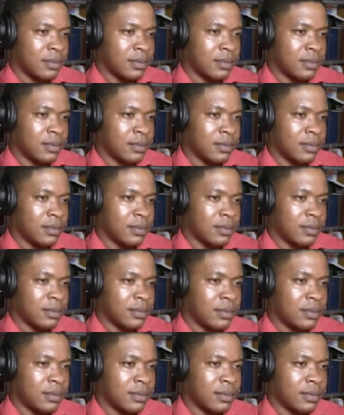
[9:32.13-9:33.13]

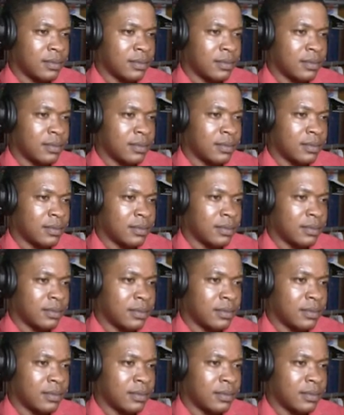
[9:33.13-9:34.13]

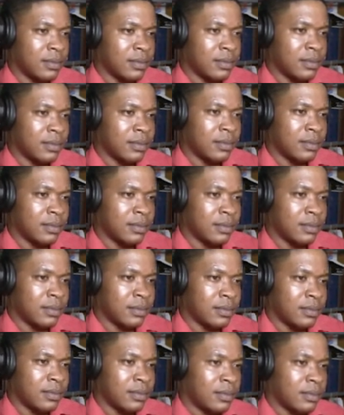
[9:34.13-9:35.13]

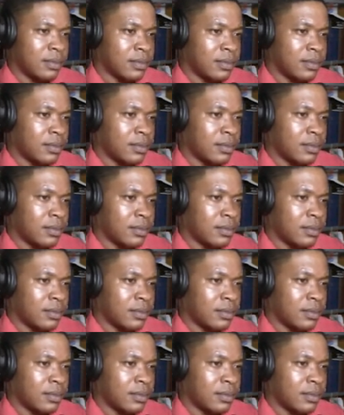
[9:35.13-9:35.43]
(silent)